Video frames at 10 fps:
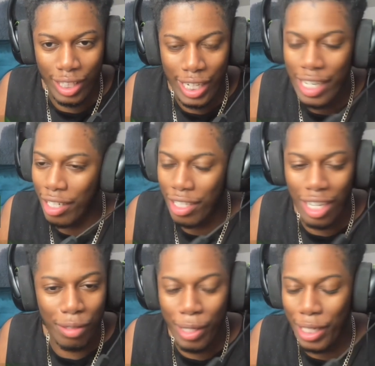He is
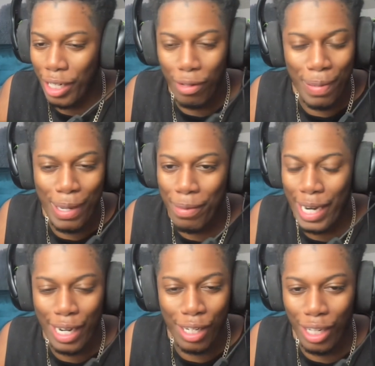not the reason your people
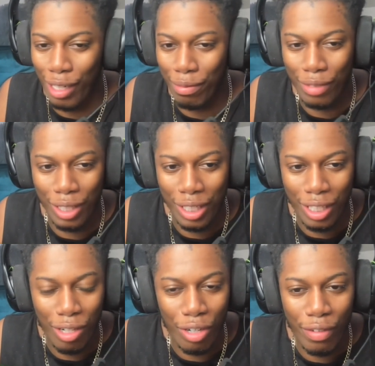got clapped.
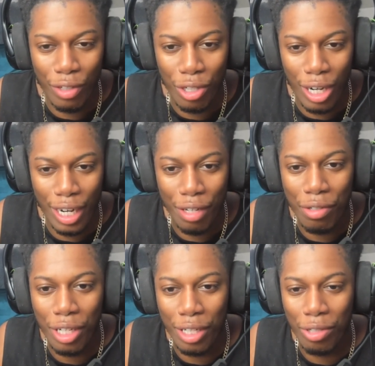Don't even try. You
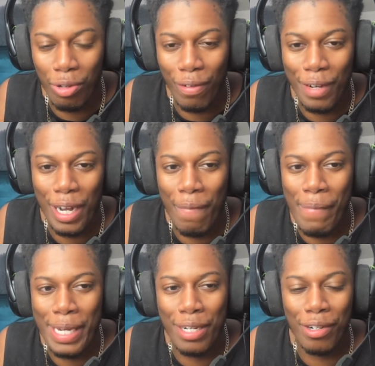touch Thorfinn, I'll
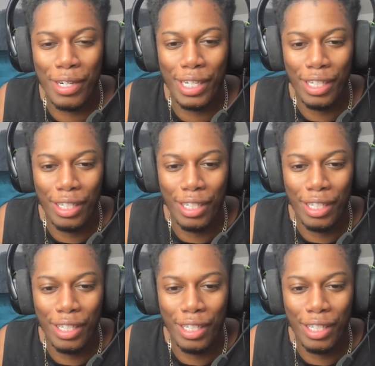beat your...